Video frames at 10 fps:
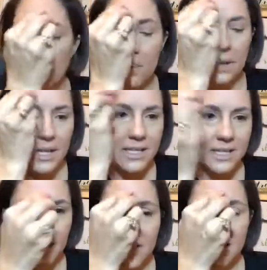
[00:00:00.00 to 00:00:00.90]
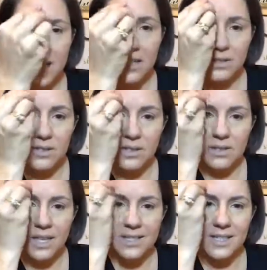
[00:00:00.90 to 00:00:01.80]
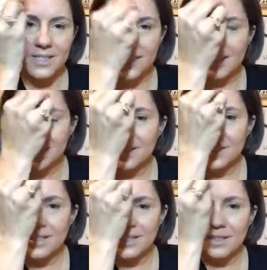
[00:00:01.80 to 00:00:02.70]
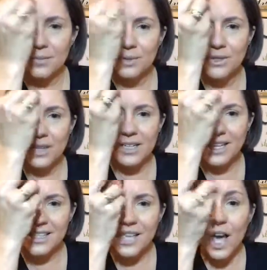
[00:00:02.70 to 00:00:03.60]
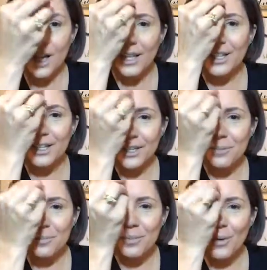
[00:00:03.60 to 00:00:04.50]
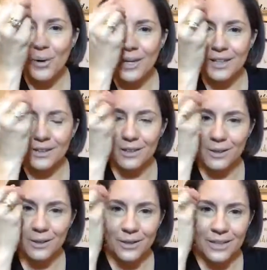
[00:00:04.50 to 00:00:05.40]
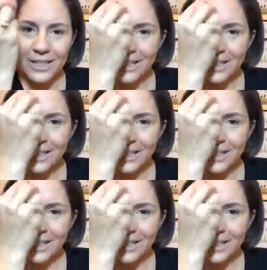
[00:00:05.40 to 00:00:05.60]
but I didn't because that does next. We'll do that next. Good morning, Lori.